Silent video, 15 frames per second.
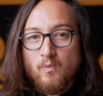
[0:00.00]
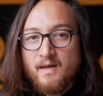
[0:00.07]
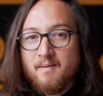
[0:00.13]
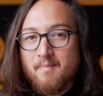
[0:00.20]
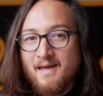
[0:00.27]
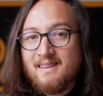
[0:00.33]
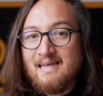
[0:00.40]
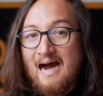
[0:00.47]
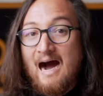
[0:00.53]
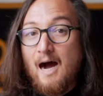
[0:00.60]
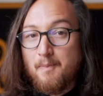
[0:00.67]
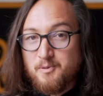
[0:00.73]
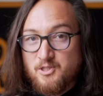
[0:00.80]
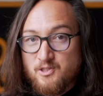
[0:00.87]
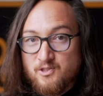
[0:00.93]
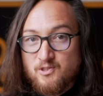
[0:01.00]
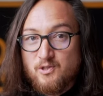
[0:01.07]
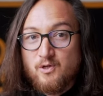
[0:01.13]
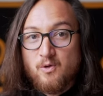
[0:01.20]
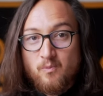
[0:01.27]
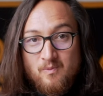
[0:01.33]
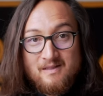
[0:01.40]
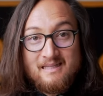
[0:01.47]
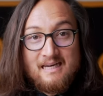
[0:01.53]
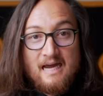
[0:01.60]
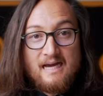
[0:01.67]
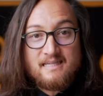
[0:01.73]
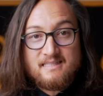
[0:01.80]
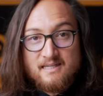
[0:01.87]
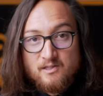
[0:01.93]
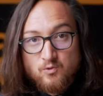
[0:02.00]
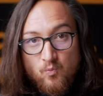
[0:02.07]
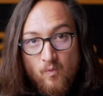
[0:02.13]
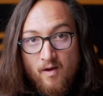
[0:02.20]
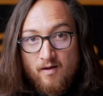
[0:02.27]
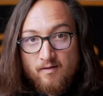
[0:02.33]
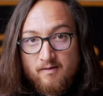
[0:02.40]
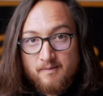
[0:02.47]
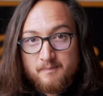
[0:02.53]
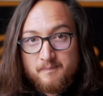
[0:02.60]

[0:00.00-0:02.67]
we can make the options look really nice as well.